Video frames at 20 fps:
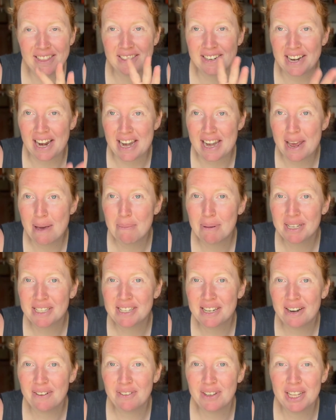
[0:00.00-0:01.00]
the dynamics
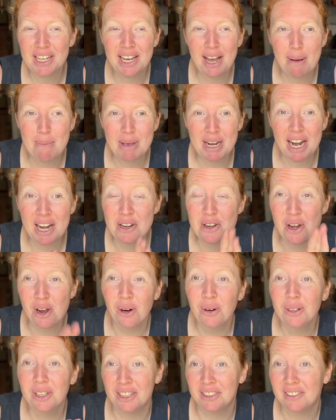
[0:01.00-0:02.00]
and everything. I mean, I
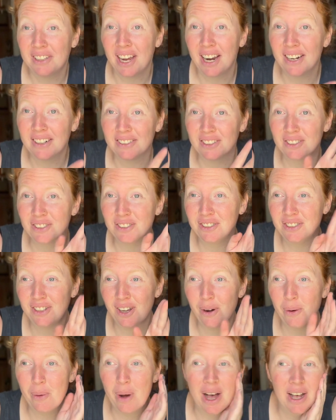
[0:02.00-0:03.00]
know these characters
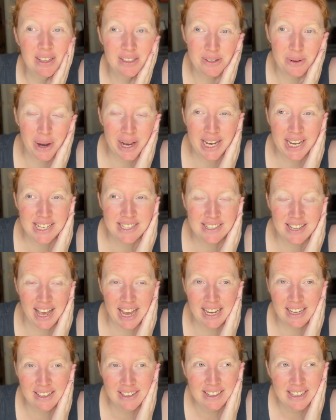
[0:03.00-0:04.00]
so well, so I guess,
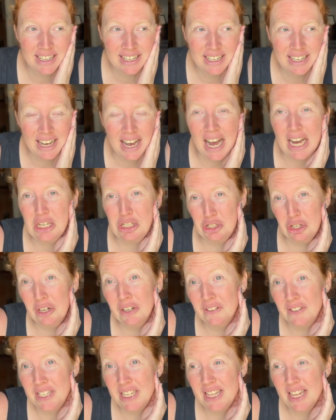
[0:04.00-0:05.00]
like, I should
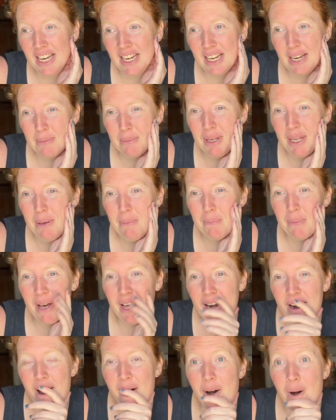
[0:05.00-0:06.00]
have seen that coming,
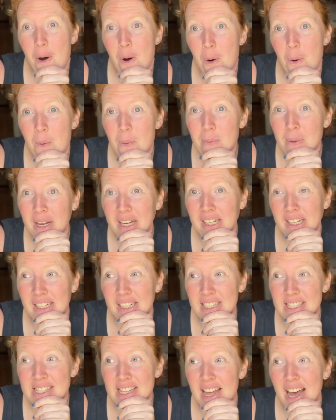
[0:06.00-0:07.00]
but oh my
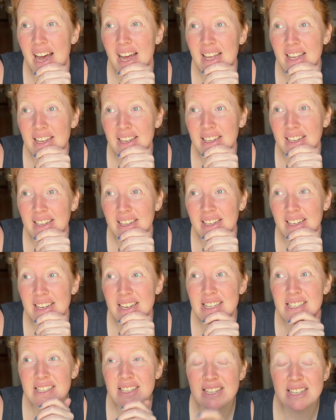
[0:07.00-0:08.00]
goodness, that
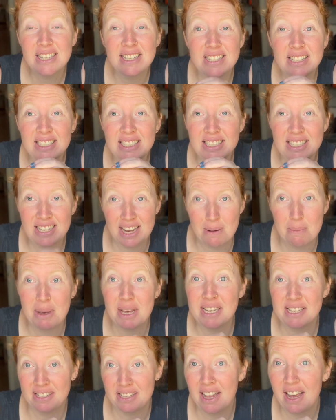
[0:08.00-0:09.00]
is the
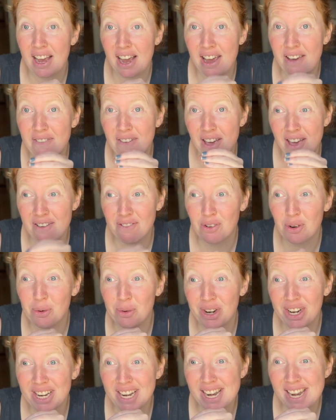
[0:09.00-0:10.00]
steamiest thing I've ever
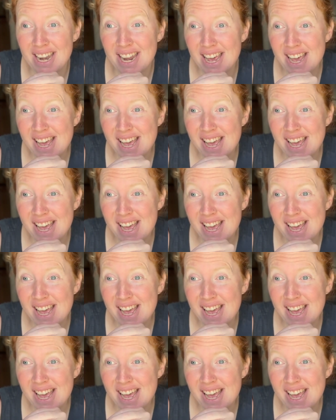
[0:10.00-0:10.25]
written.